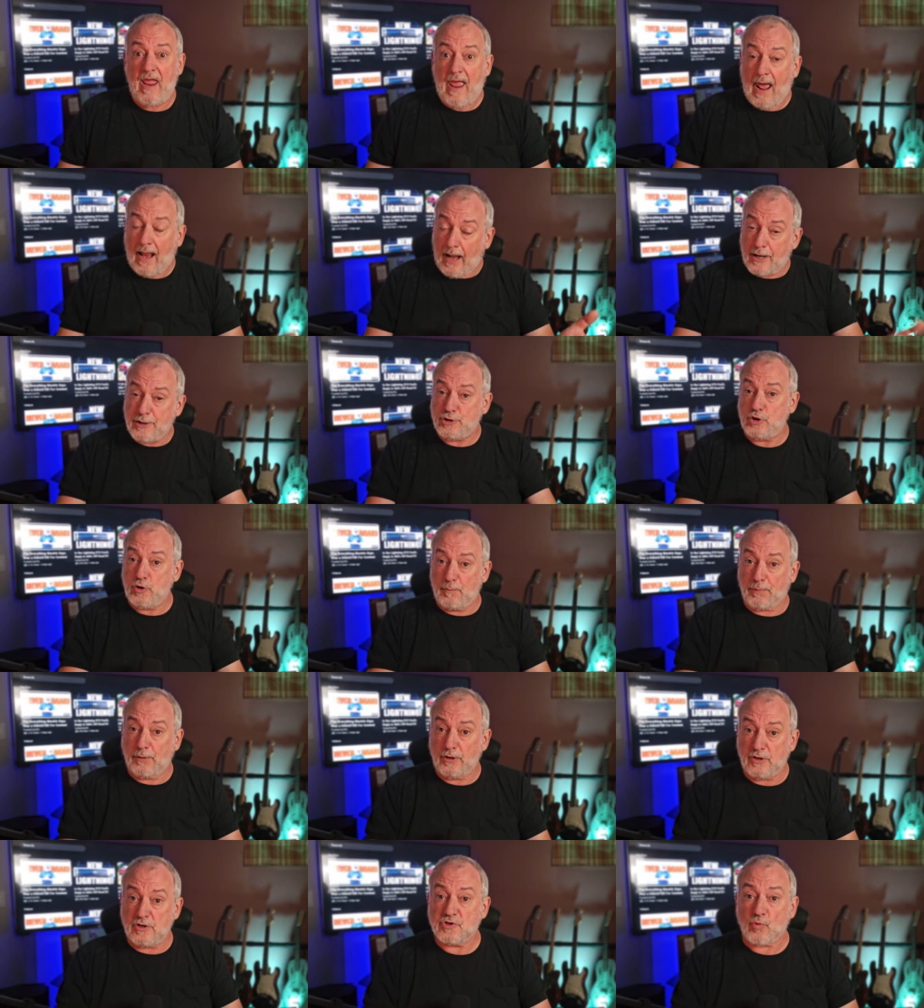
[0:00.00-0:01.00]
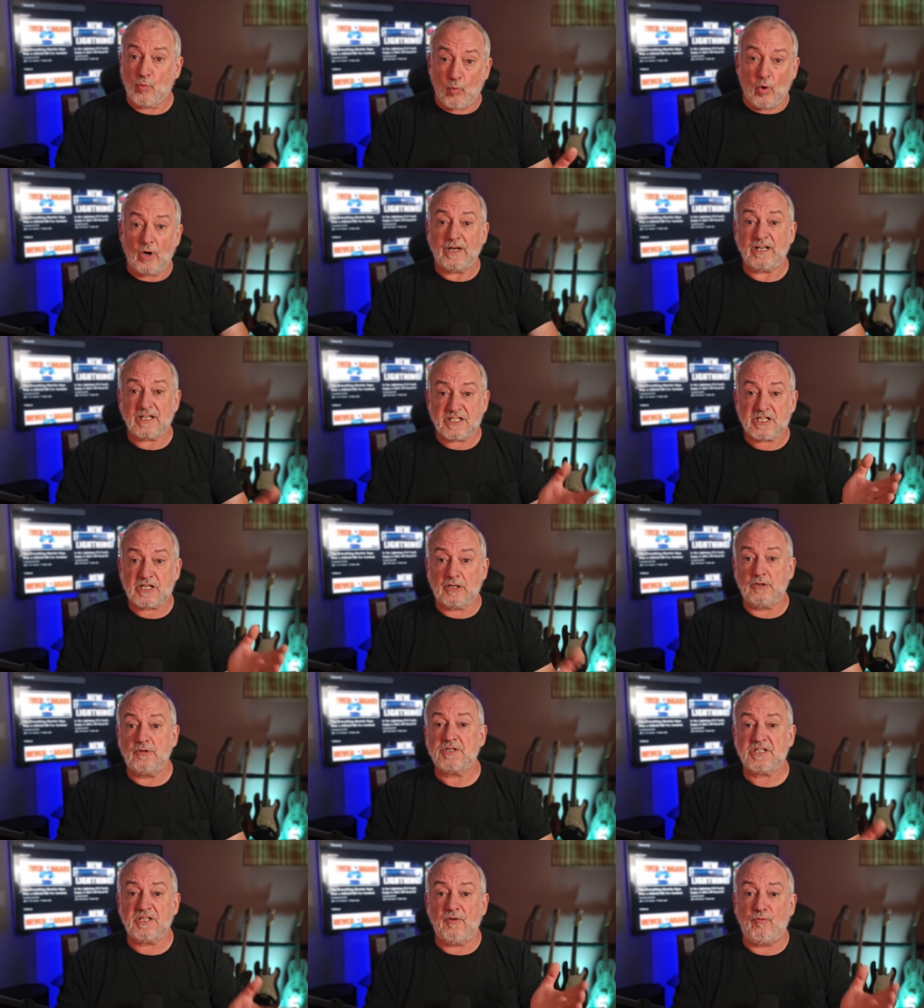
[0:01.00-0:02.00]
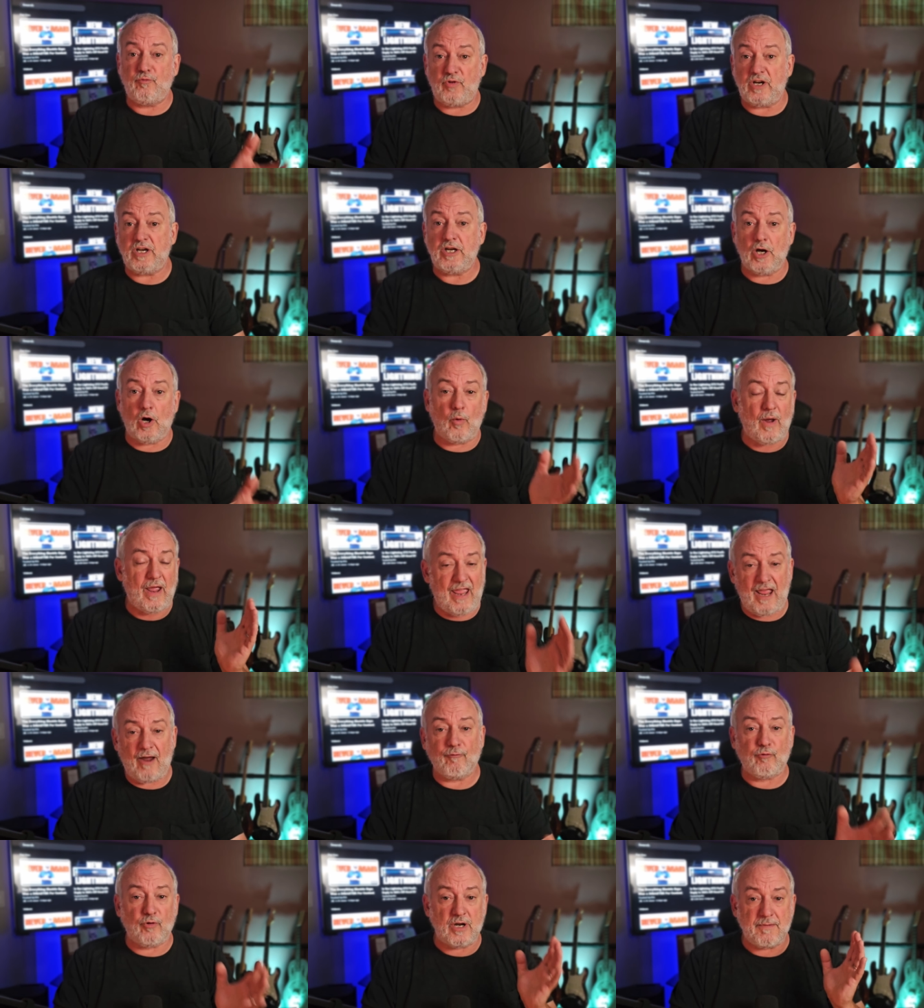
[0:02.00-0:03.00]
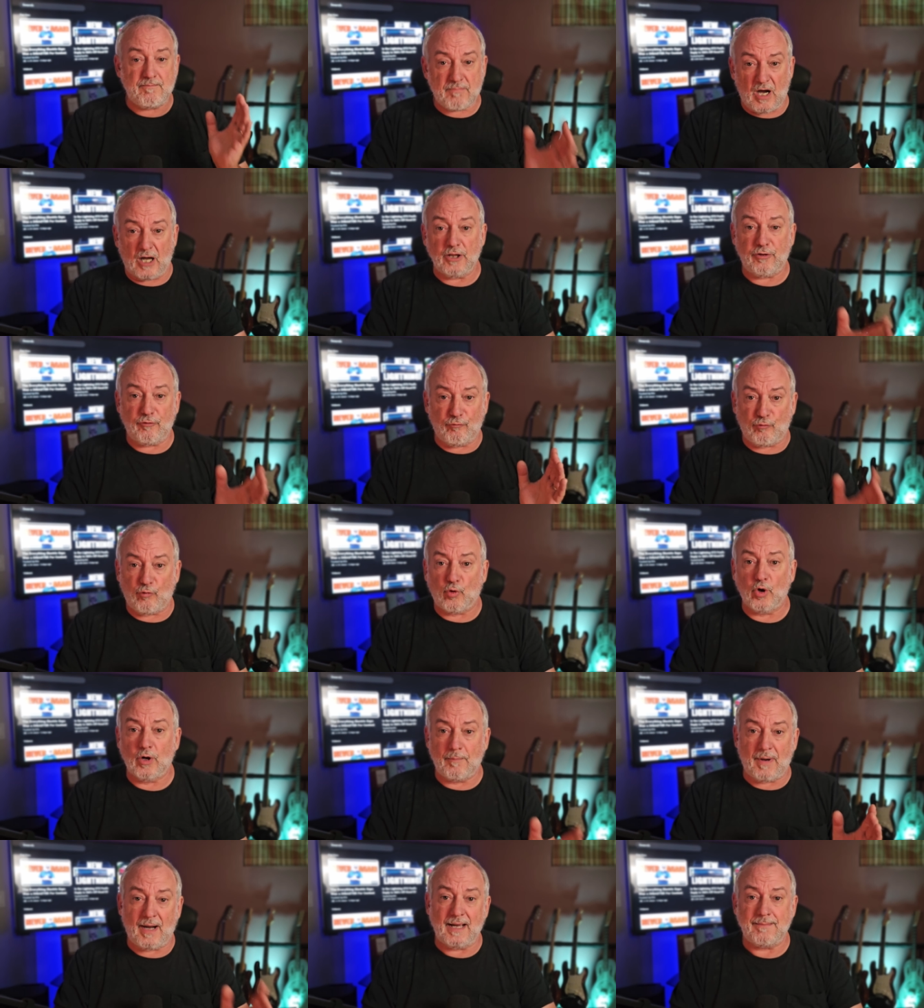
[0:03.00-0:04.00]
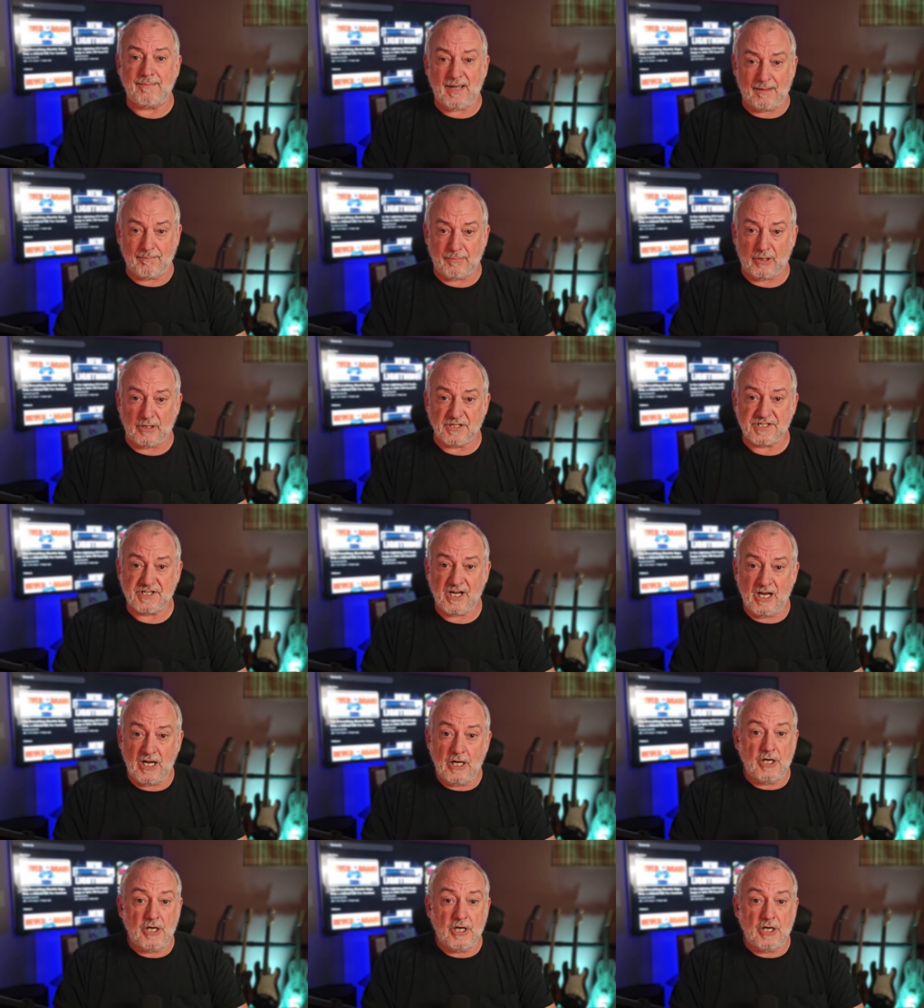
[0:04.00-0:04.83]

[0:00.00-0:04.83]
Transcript: and I do produce one exclusive video every month for my members.